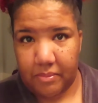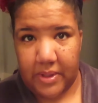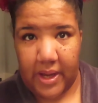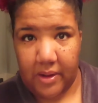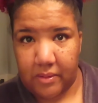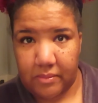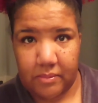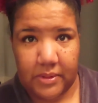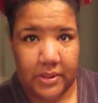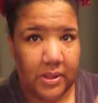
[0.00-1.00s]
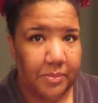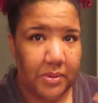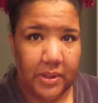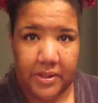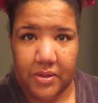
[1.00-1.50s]
down and up
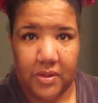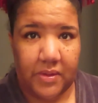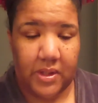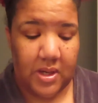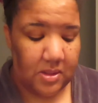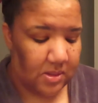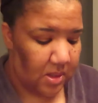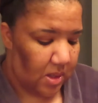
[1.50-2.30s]
are like two different things.